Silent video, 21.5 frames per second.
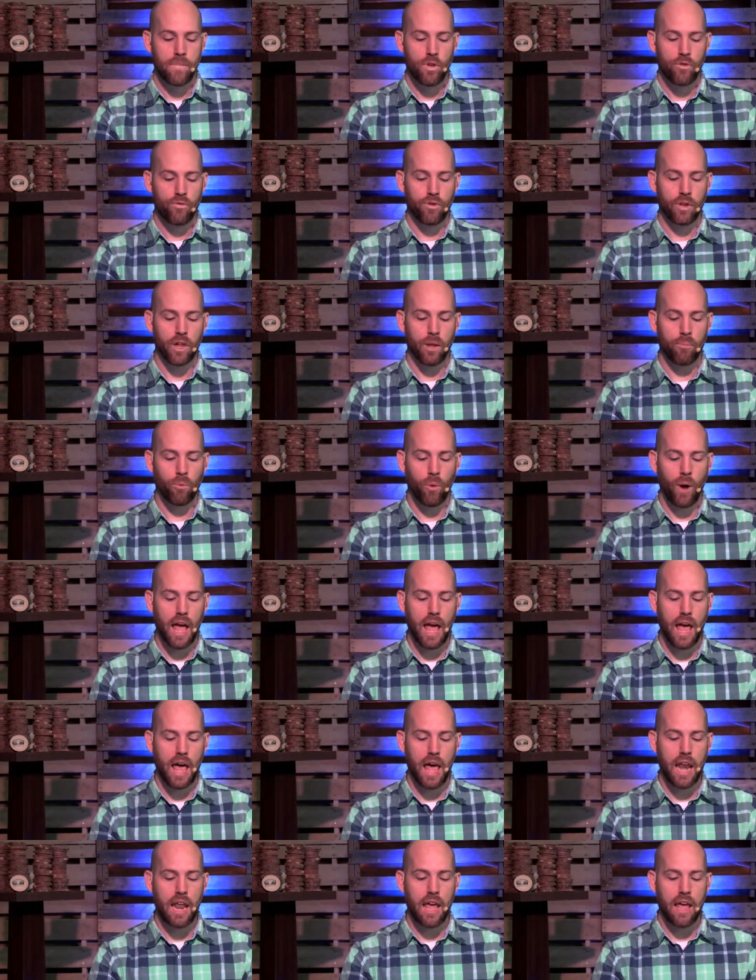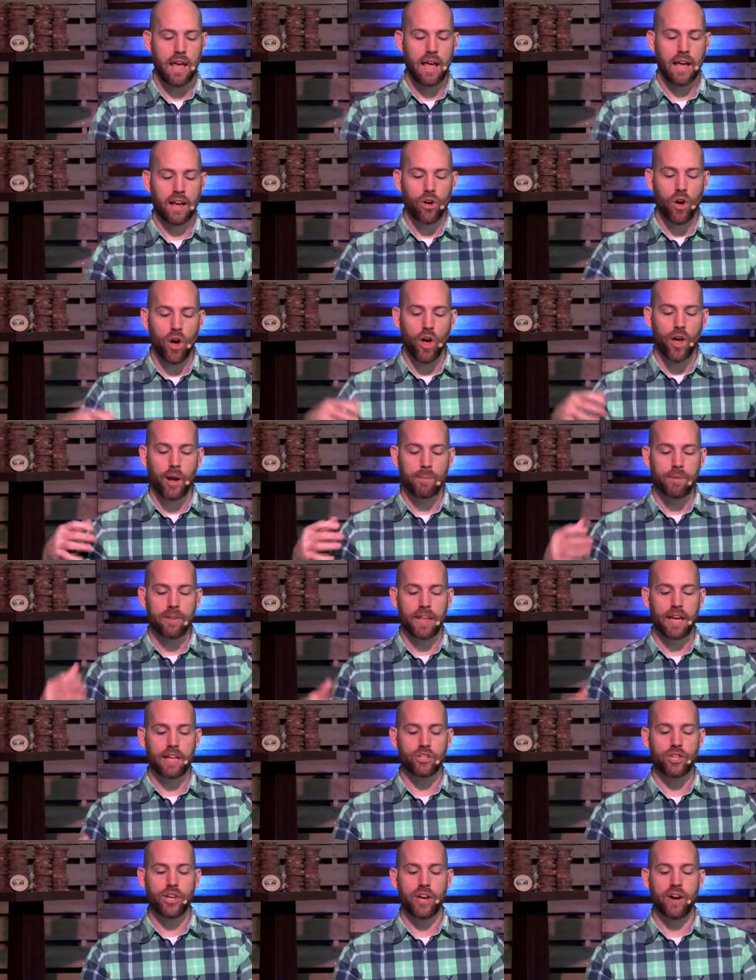Philip ran and caught up to
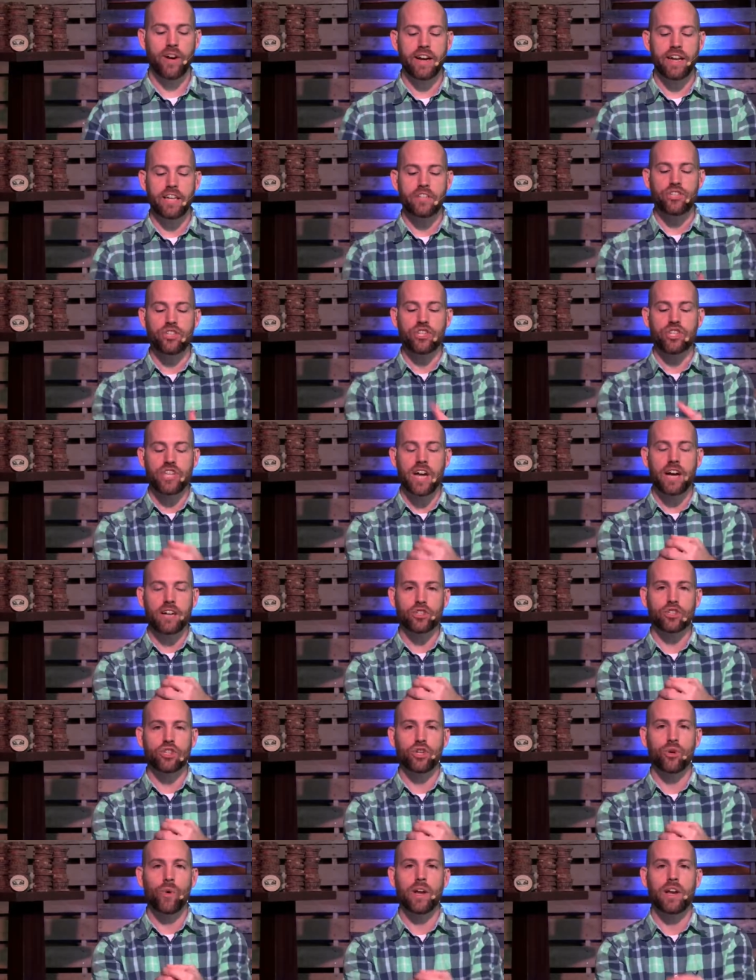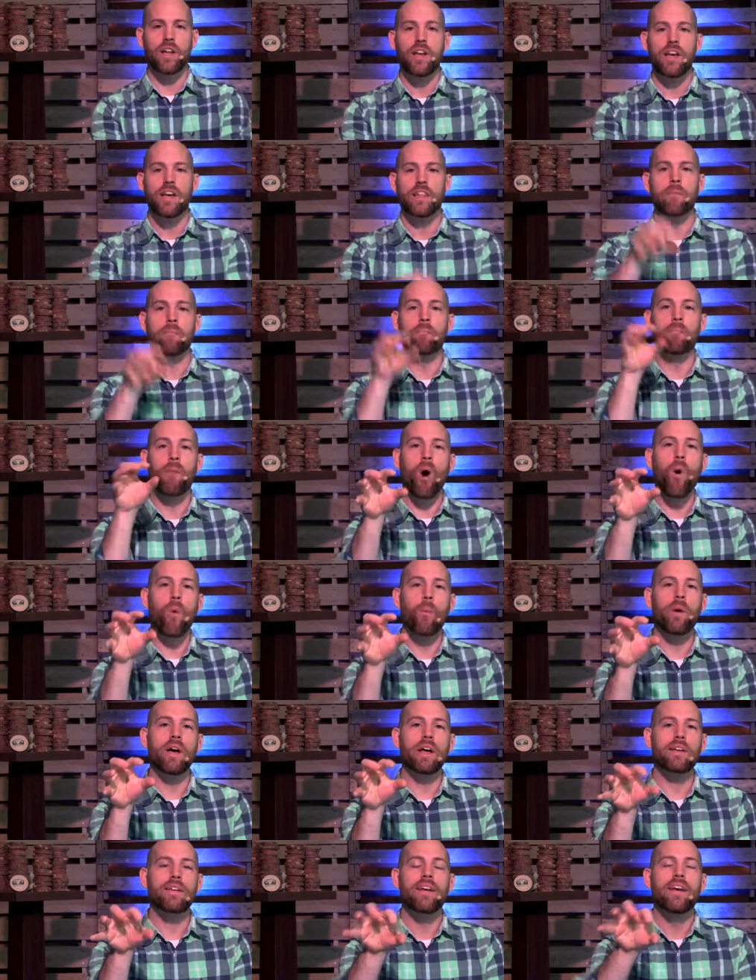that chariot. He stuck to it. The
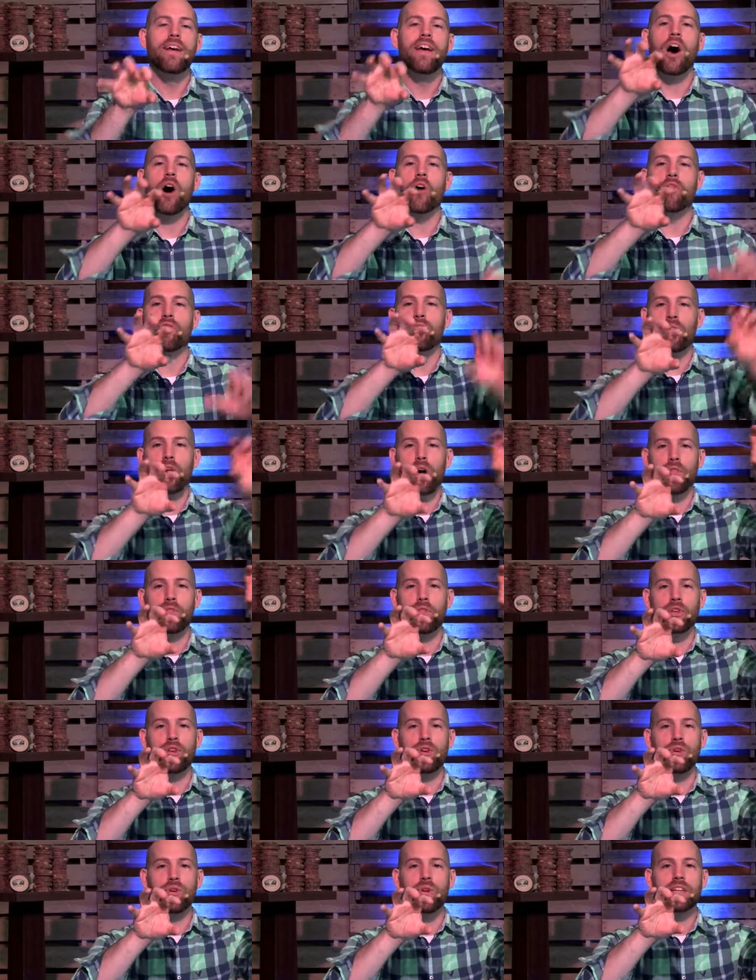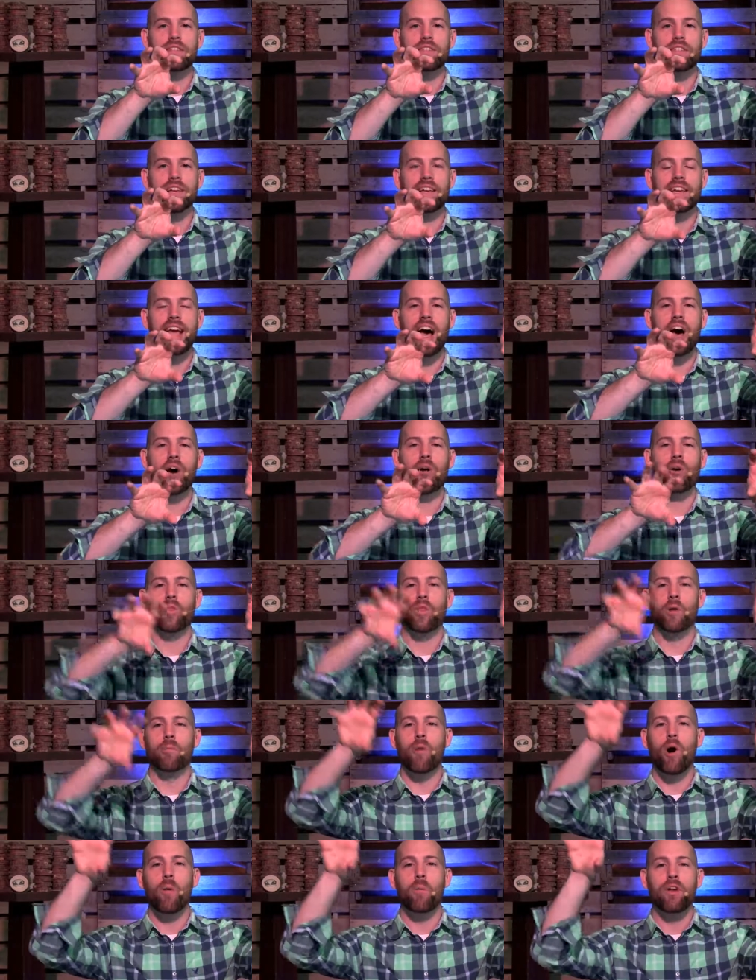moment of, of the eunuch's encounter,
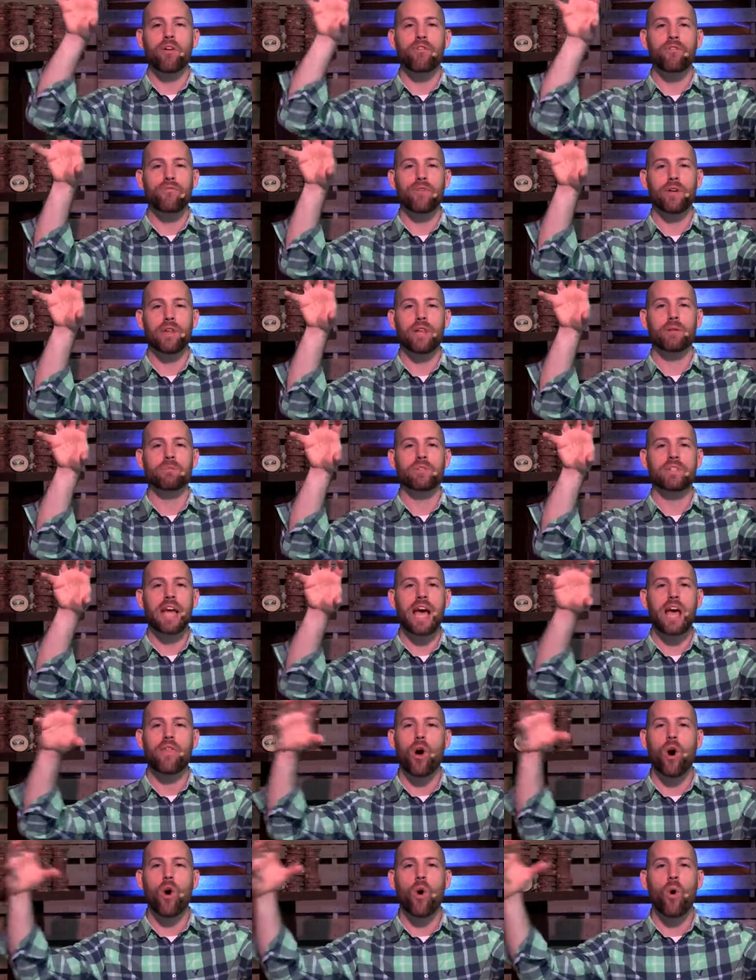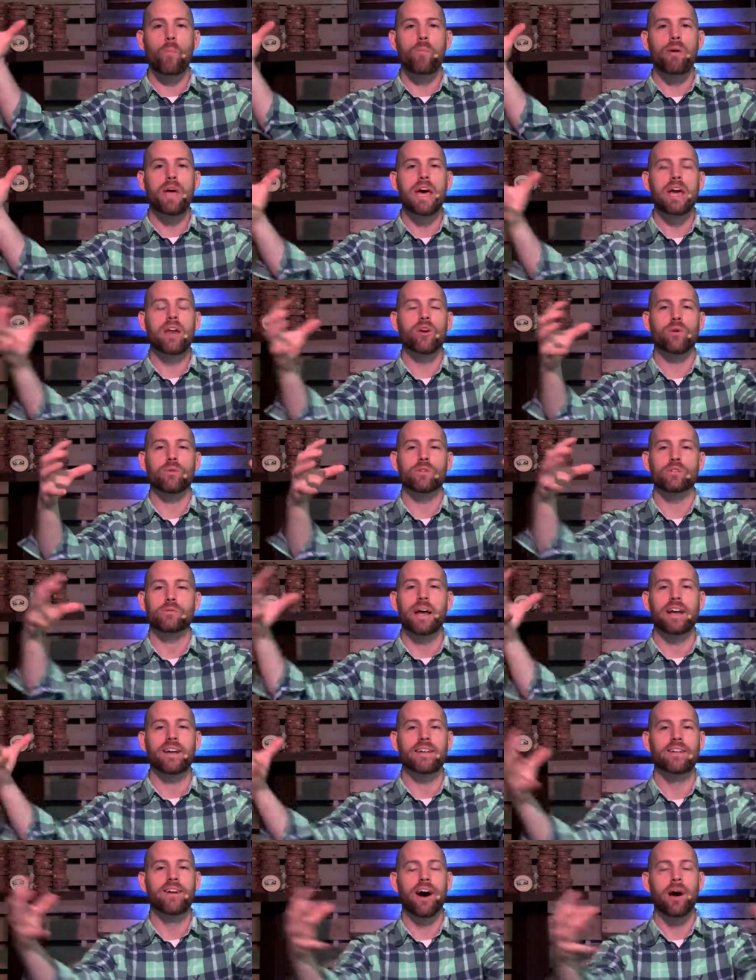the moment of Philip's day, the whole pinnacle was about
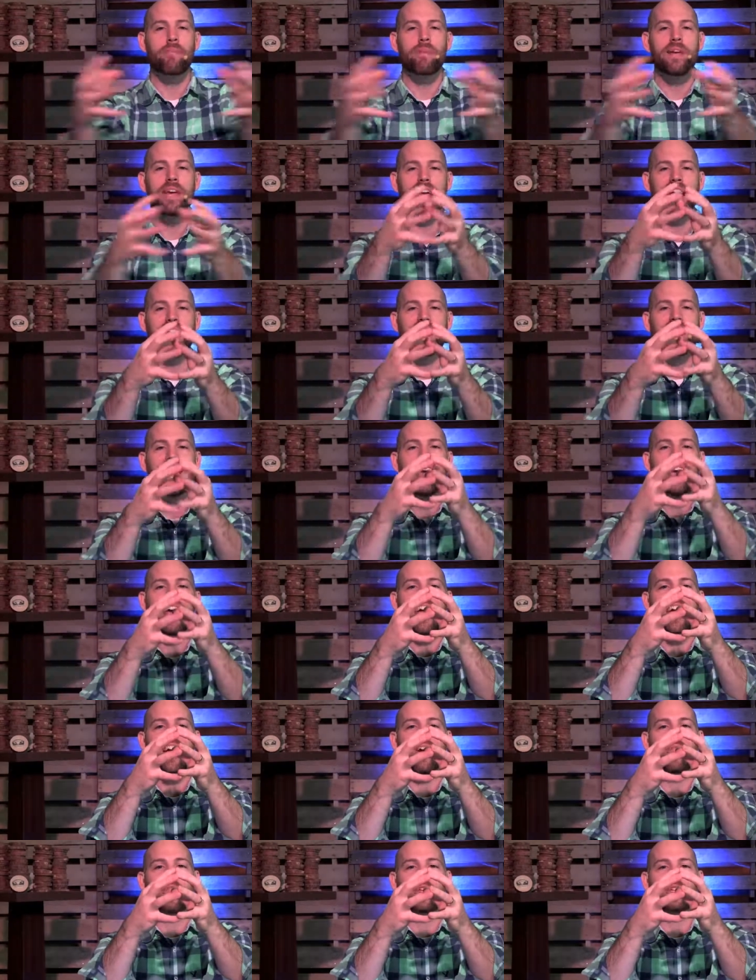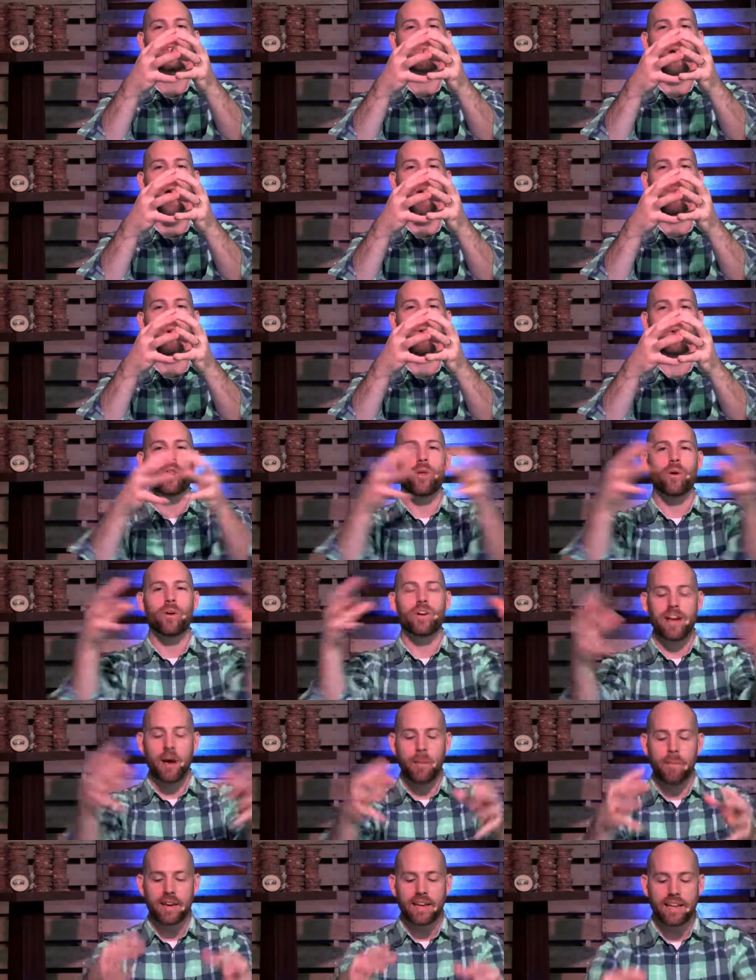to come in here at this moment where they're
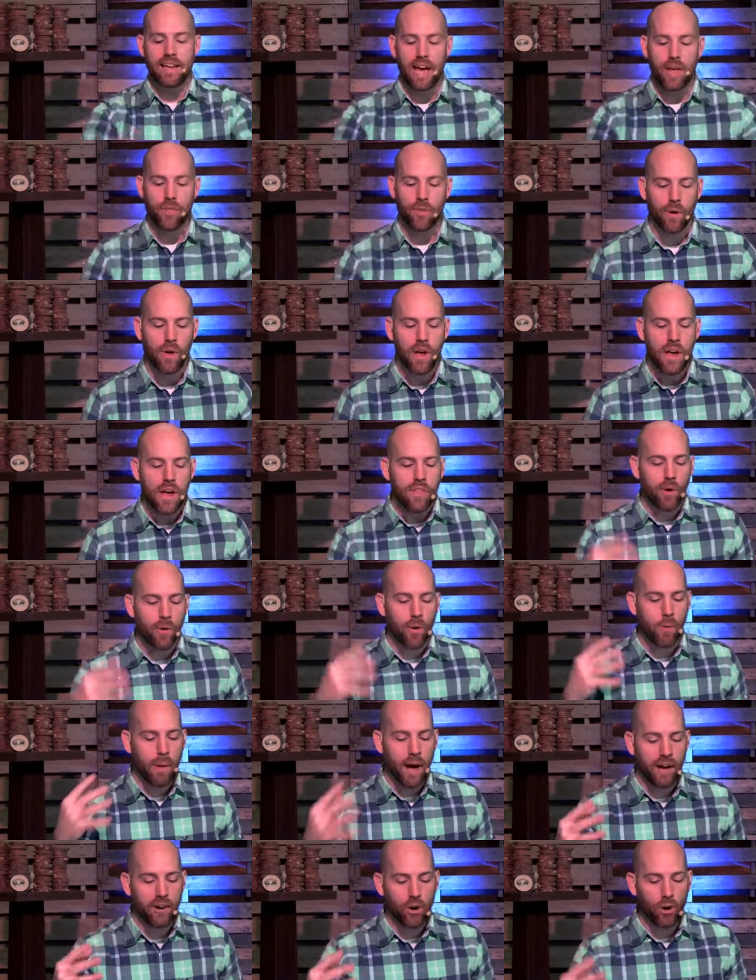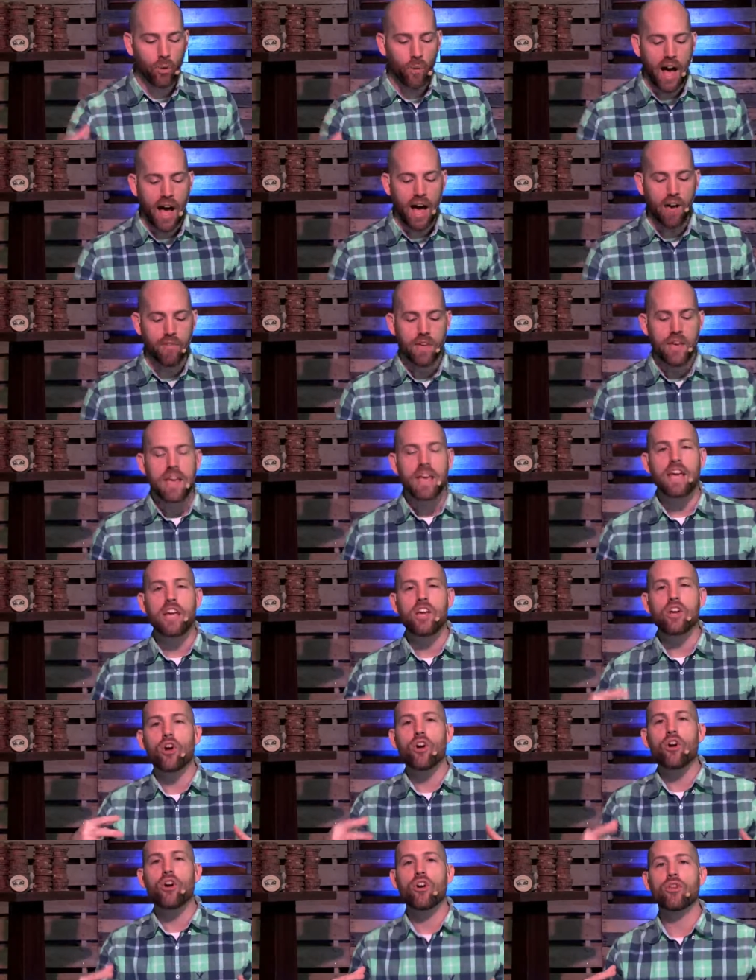coming together. They were about to arrive. He
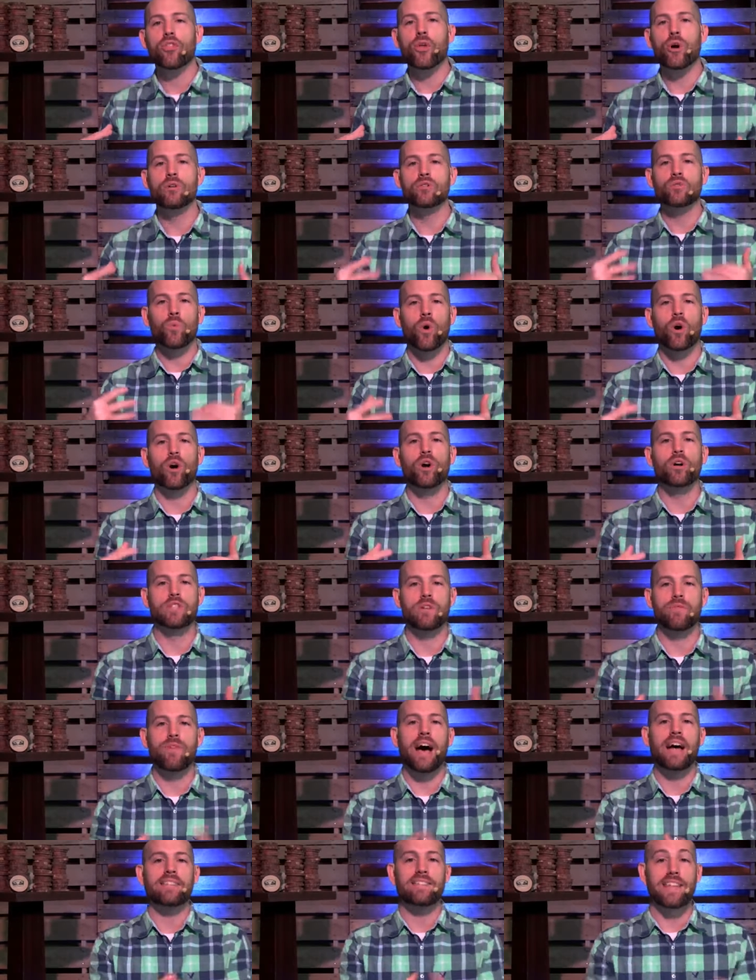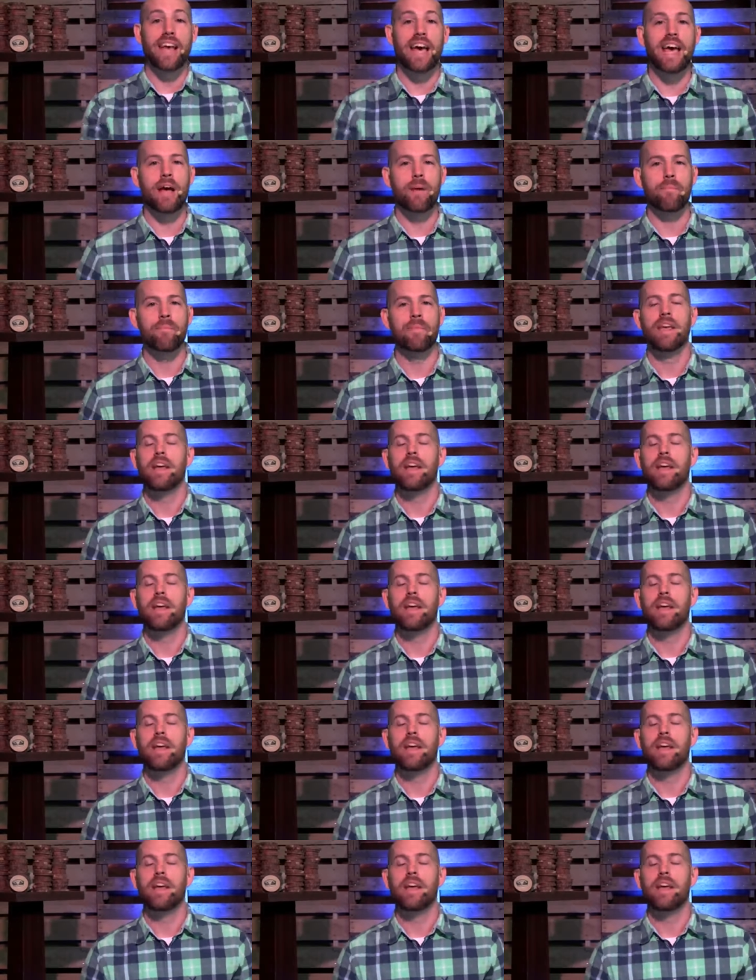heard those words of Isaiah.